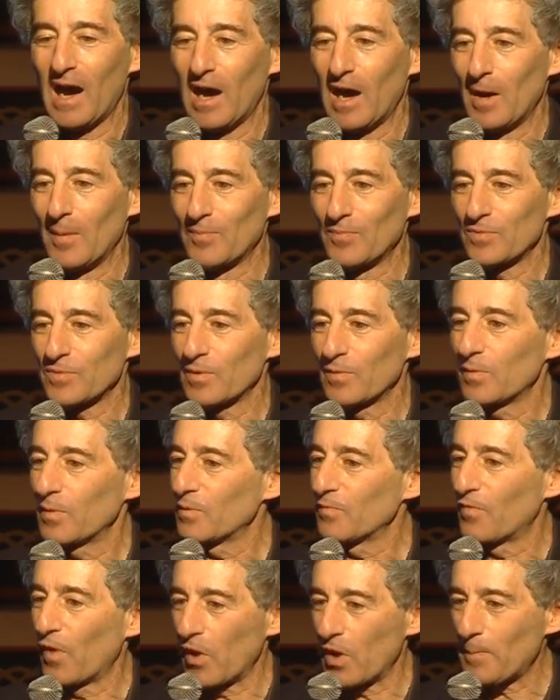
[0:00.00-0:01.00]
Um,
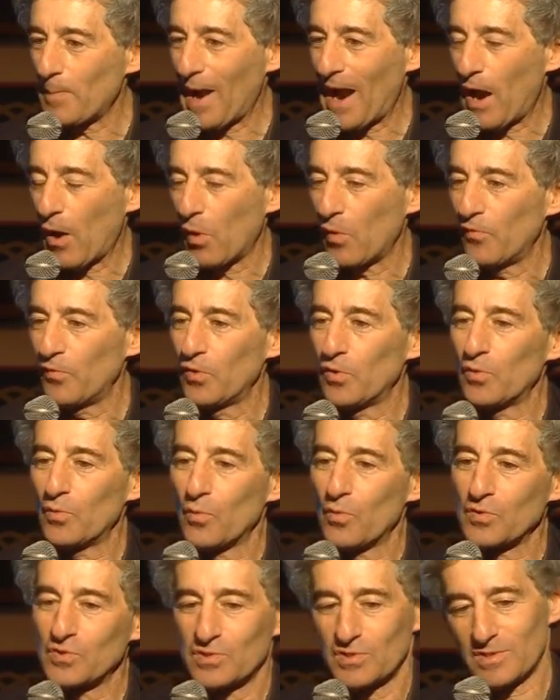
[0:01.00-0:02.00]
very
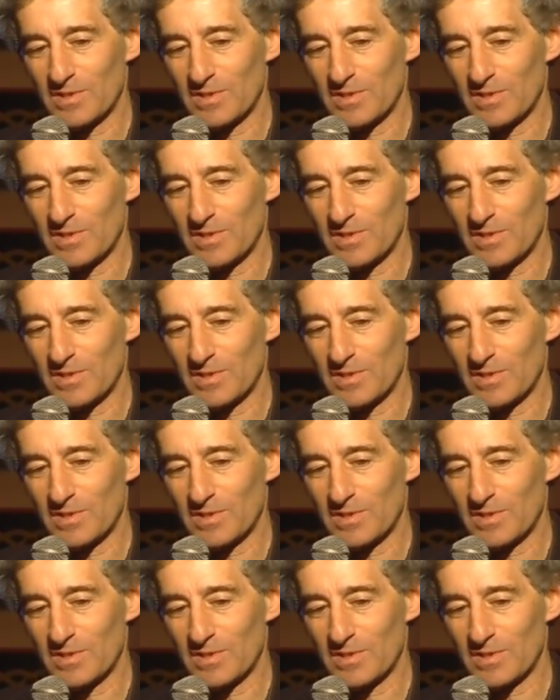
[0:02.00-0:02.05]
powerful,